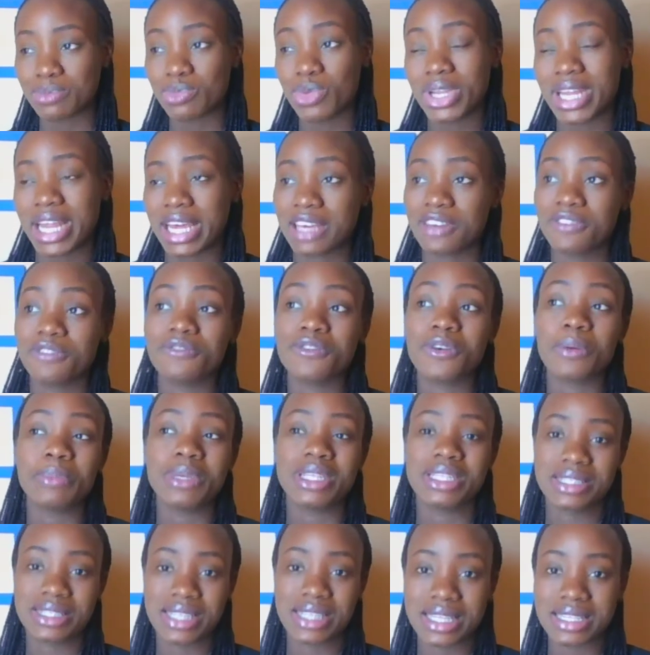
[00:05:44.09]
more like
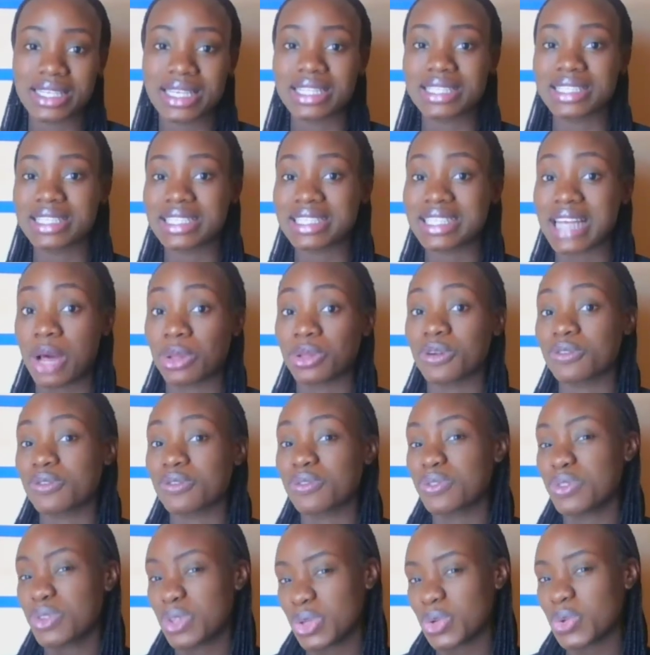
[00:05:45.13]
forming sentences out of
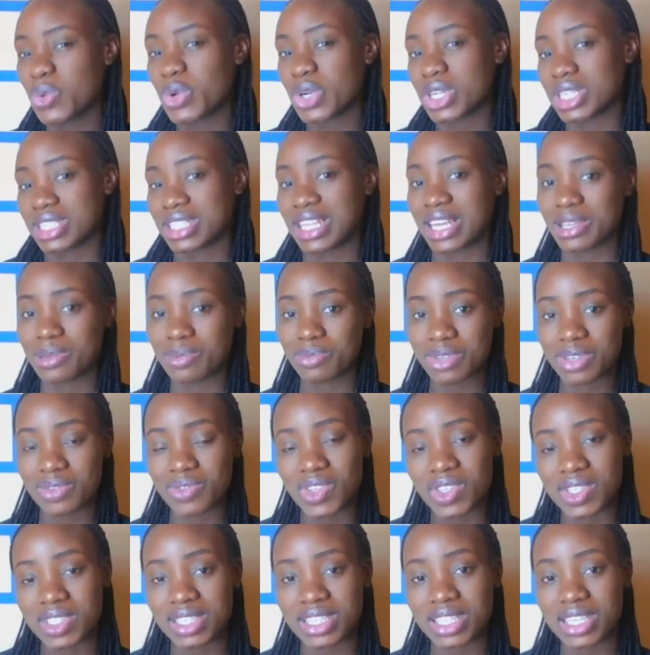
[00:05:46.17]
few words that you
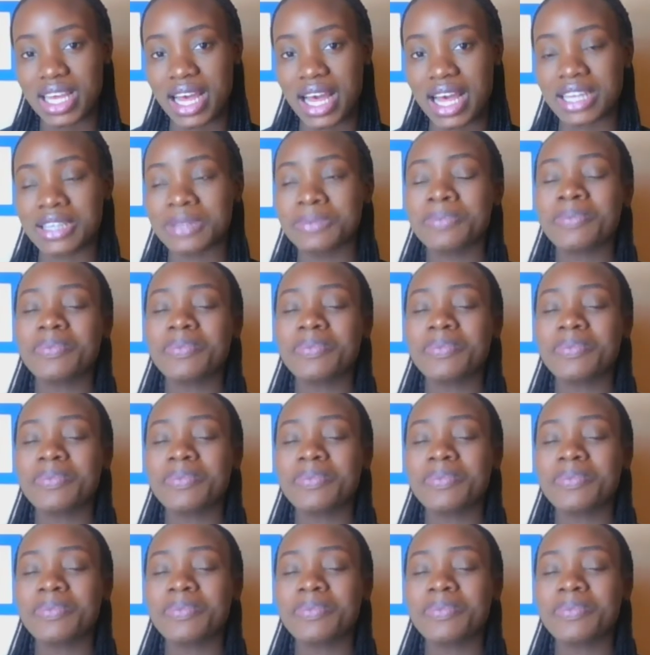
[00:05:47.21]
previously had.